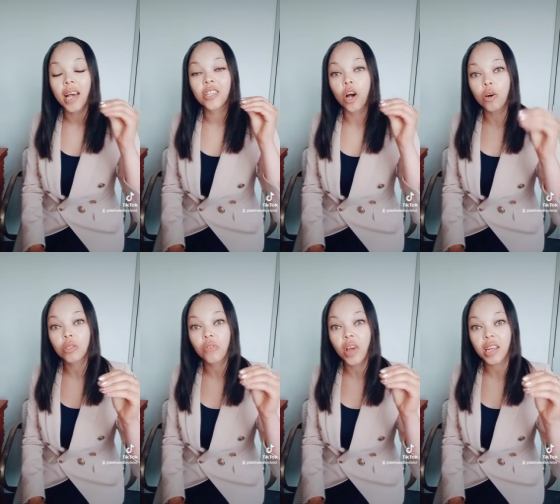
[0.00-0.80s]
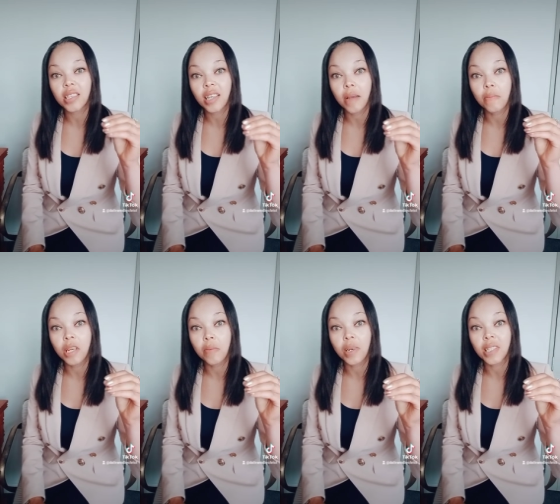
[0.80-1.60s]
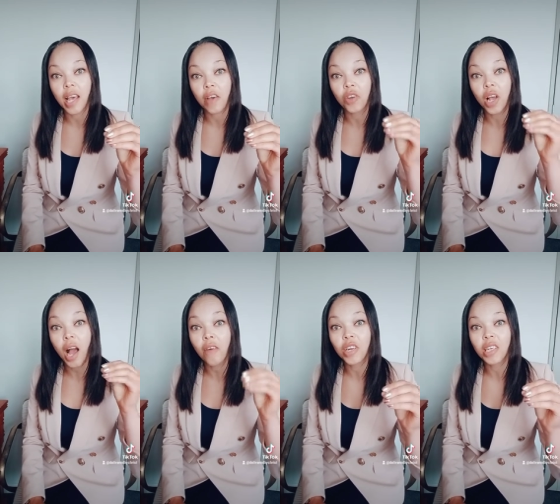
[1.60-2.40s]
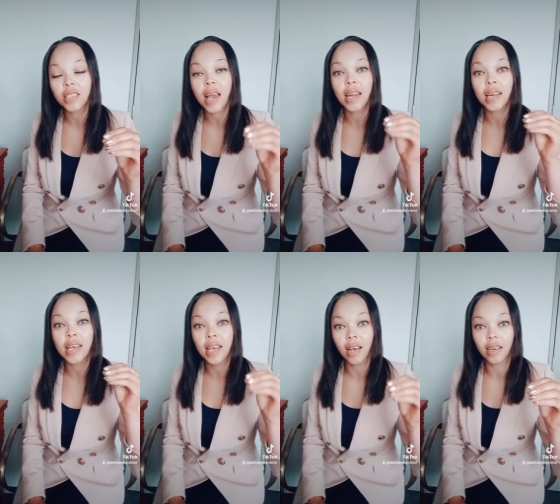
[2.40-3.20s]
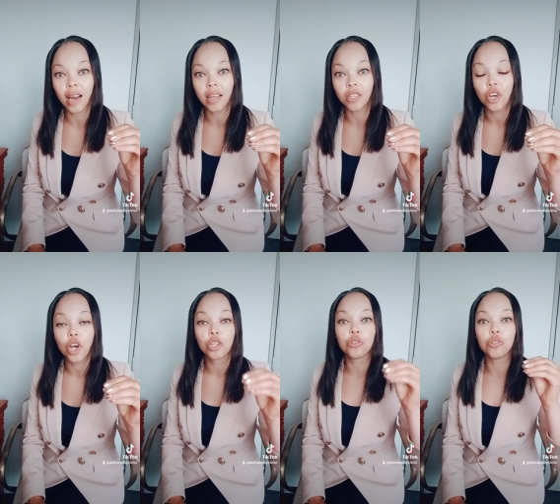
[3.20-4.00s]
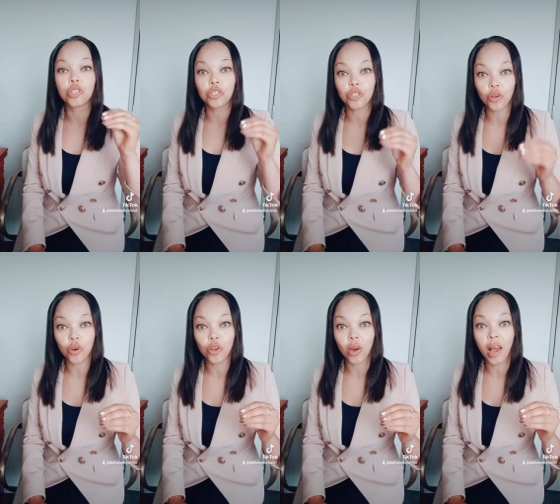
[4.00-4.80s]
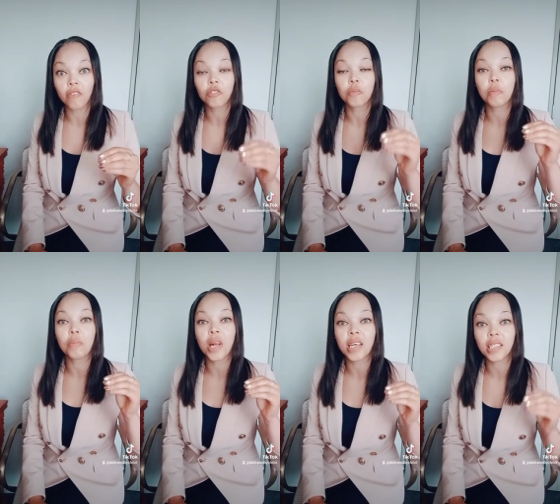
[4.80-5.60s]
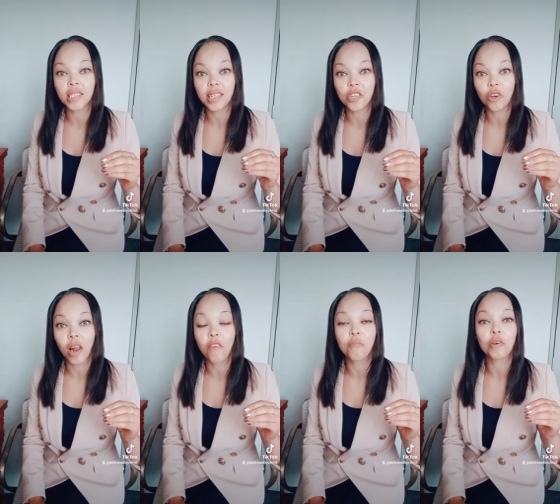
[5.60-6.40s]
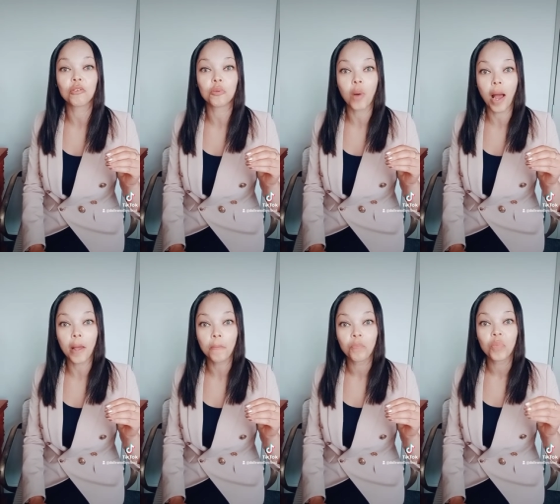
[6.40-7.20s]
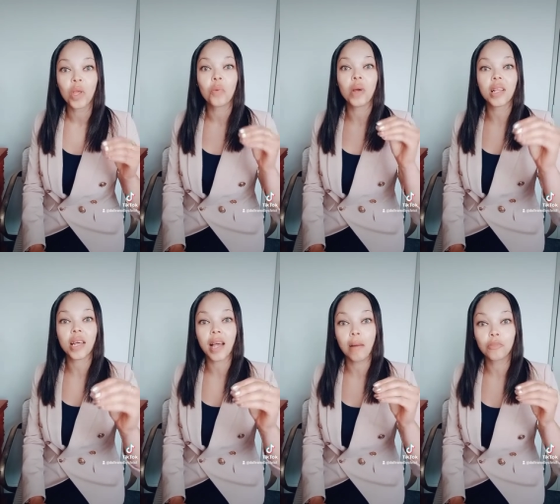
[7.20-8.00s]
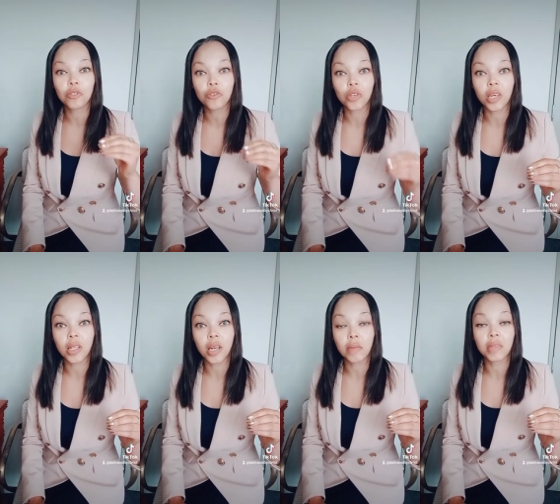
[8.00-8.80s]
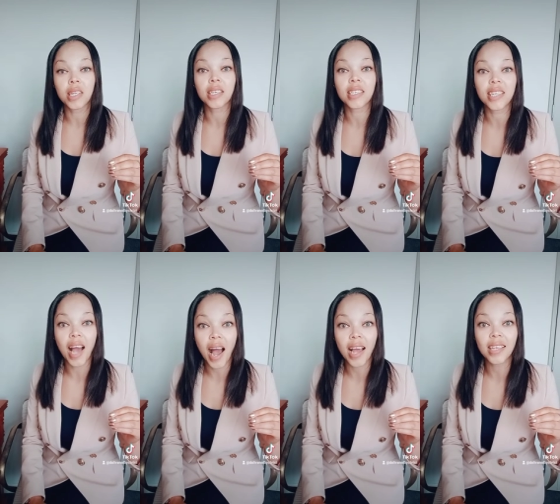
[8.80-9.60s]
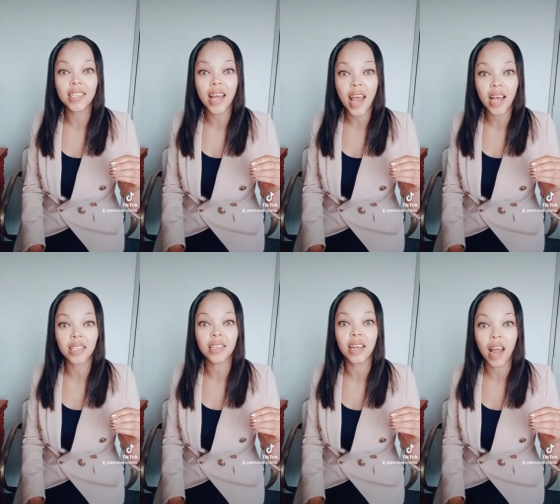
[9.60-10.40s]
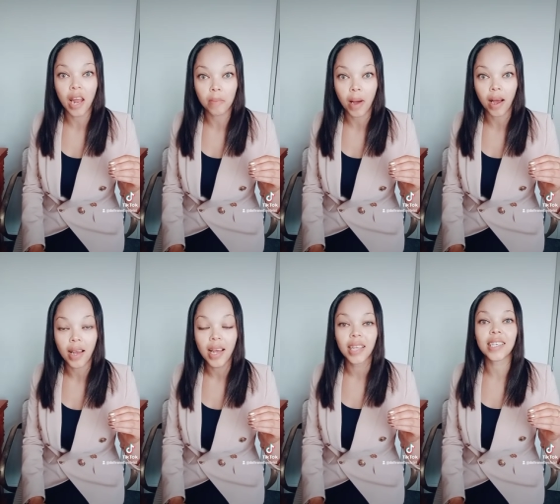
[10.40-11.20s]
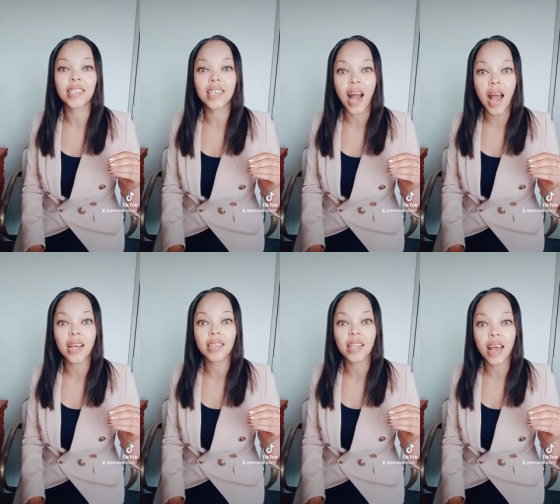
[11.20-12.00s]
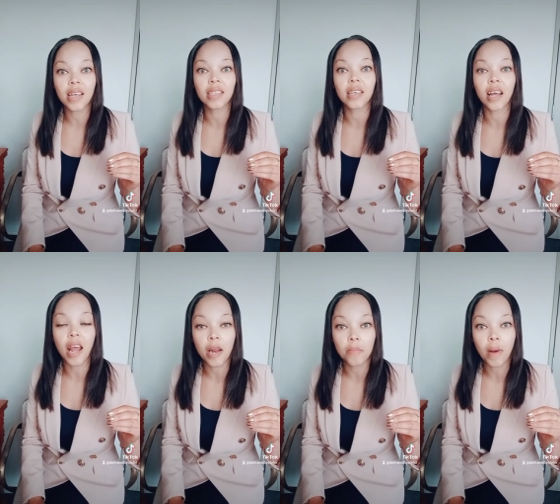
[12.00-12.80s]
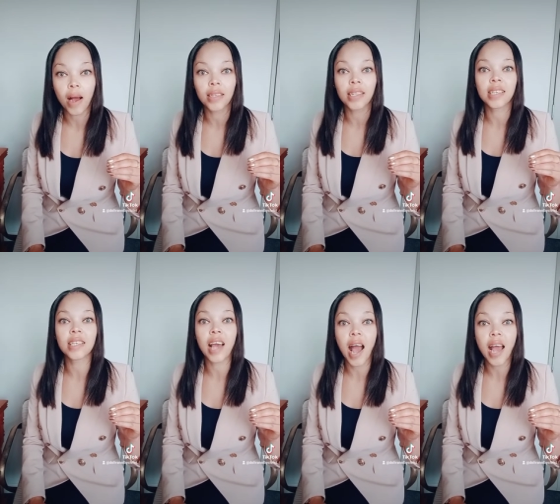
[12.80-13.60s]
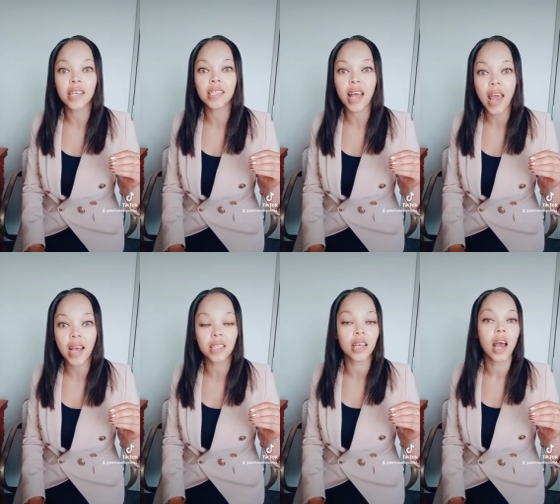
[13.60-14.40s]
Those very same demons have covenant and legal right to destroy your life, to be present in your life. Because why? when they come to you in a dream disguised as grandma, disguised as grandpa, disguised as